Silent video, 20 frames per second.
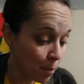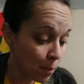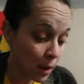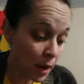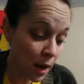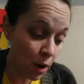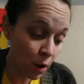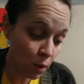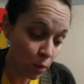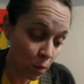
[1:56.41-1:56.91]
But
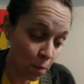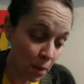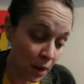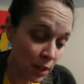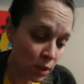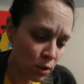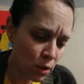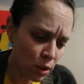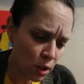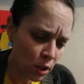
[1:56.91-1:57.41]
now it
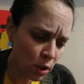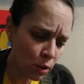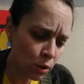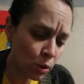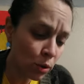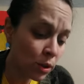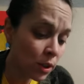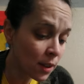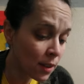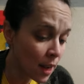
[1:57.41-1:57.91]
remains to
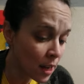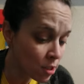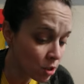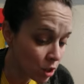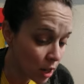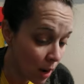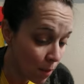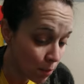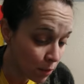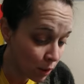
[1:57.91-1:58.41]
conclude the last
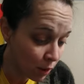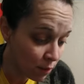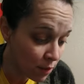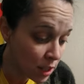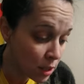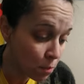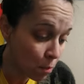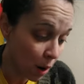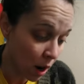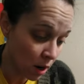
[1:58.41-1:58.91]
chapter of
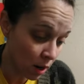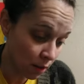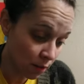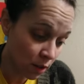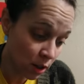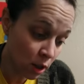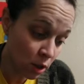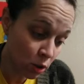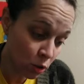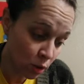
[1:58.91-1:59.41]
this part of
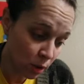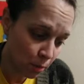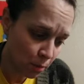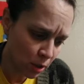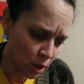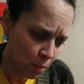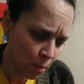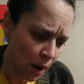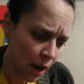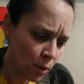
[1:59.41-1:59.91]
the
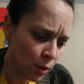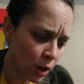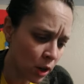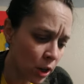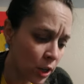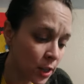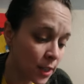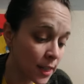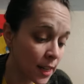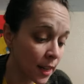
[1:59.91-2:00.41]
description by
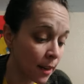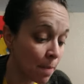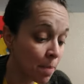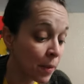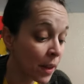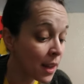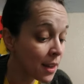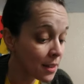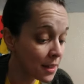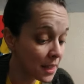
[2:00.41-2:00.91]
rehearsing
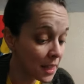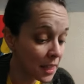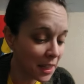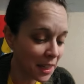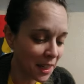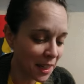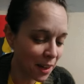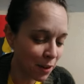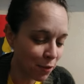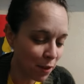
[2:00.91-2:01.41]

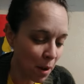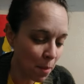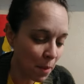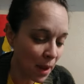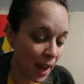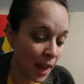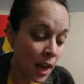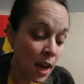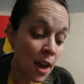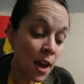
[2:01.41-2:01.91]
singing, if I
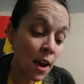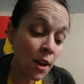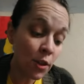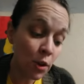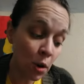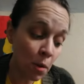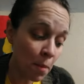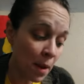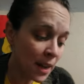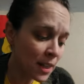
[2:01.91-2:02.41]
may
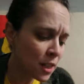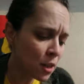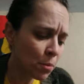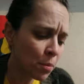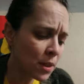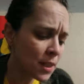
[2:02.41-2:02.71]
the romantic